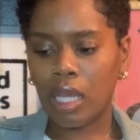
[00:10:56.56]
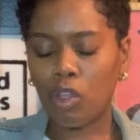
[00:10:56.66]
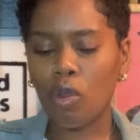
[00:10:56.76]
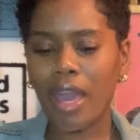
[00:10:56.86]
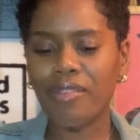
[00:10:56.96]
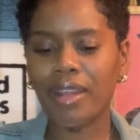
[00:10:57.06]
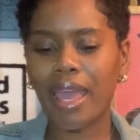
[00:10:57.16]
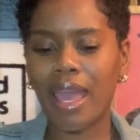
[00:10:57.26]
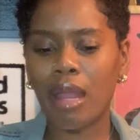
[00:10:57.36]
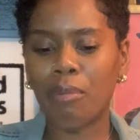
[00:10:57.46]
you haven't
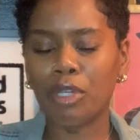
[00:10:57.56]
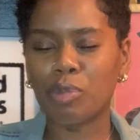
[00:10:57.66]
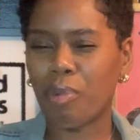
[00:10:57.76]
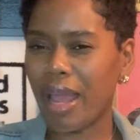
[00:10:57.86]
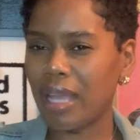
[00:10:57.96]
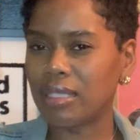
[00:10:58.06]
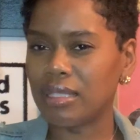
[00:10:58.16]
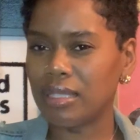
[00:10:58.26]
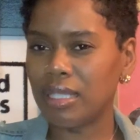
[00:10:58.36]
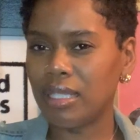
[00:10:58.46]
had much
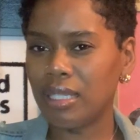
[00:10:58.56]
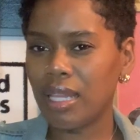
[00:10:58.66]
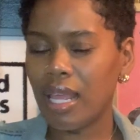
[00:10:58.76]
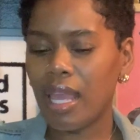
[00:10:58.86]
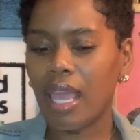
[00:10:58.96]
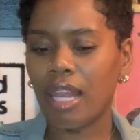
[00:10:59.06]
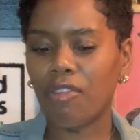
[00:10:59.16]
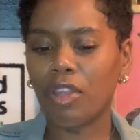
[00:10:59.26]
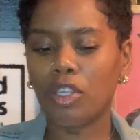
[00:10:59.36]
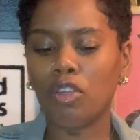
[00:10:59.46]
practice in and i
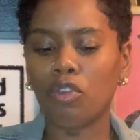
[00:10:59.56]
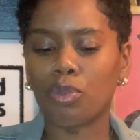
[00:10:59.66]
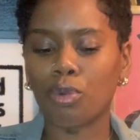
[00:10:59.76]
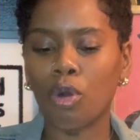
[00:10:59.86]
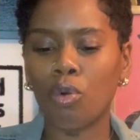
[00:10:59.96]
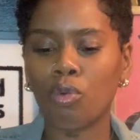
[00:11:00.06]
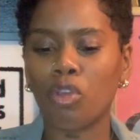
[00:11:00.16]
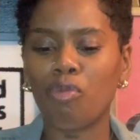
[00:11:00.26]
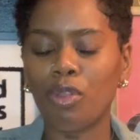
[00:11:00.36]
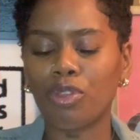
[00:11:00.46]
feel like you've thrown
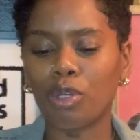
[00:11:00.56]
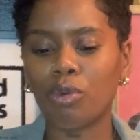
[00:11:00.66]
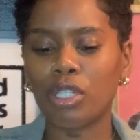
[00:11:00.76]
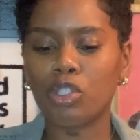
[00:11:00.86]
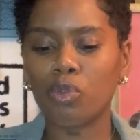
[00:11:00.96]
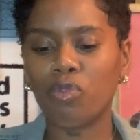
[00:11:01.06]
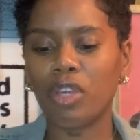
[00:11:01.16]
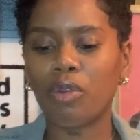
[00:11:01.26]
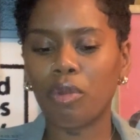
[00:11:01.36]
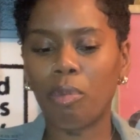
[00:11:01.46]
you've been thrown into very